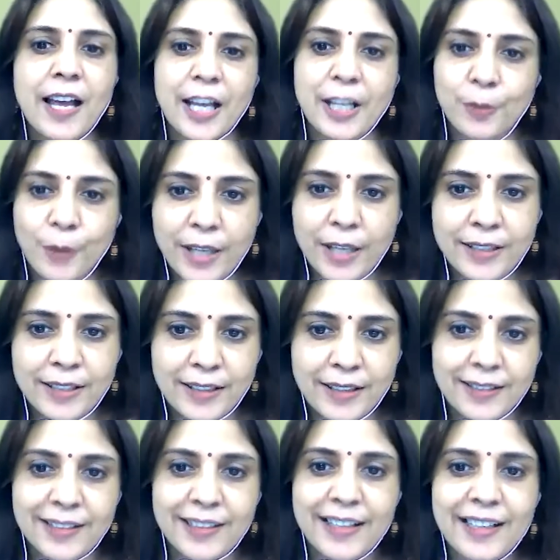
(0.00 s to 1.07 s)

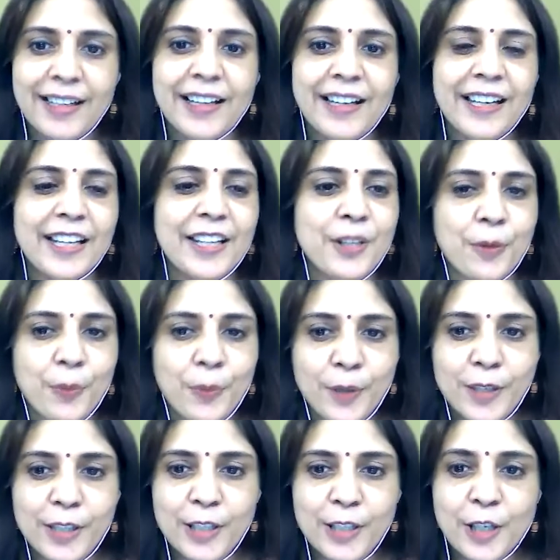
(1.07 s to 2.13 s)
Advaita, in the
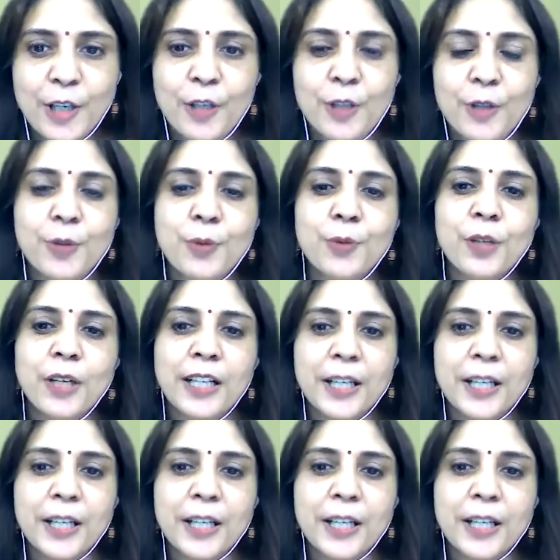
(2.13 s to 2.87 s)
world through